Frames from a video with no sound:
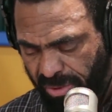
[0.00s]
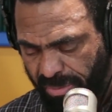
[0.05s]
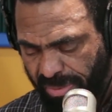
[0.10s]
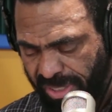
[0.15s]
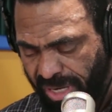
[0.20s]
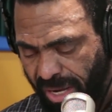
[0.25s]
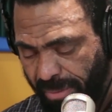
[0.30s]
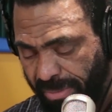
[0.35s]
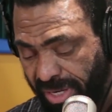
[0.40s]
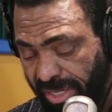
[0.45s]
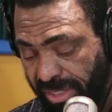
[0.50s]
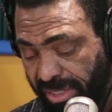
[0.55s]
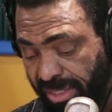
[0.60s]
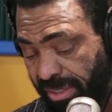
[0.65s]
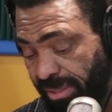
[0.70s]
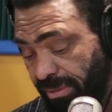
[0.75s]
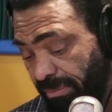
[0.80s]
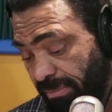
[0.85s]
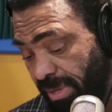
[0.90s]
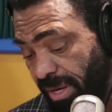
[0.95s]
to be
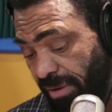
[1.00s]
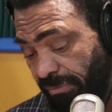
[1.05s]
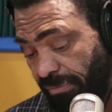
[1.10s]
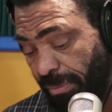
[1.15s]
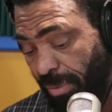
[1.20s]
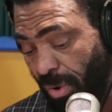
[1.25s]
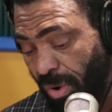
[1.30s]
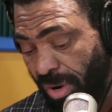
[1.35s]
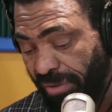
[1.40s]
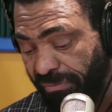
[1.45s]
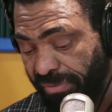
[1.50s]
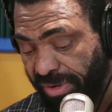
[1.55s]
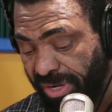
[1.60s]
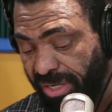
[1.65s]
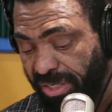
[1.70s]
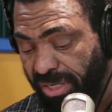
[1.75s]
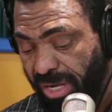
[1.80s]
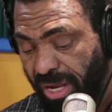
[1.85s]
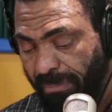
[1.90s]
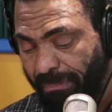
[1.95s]
dominated, from all
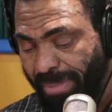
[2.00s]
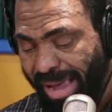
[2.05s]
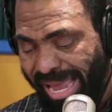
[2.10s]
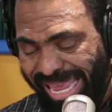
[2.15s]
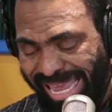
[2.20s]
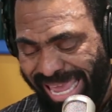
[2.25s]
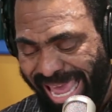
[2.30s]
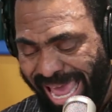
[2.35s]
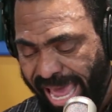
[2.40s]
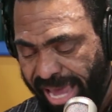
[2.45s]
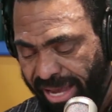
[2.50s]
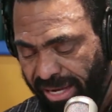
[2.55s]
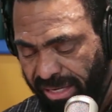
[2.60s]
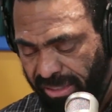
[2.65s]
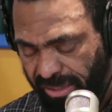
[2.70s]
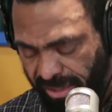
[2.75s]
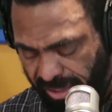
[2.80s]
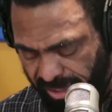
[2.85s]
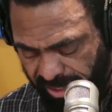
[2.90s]
evidence, by gangs.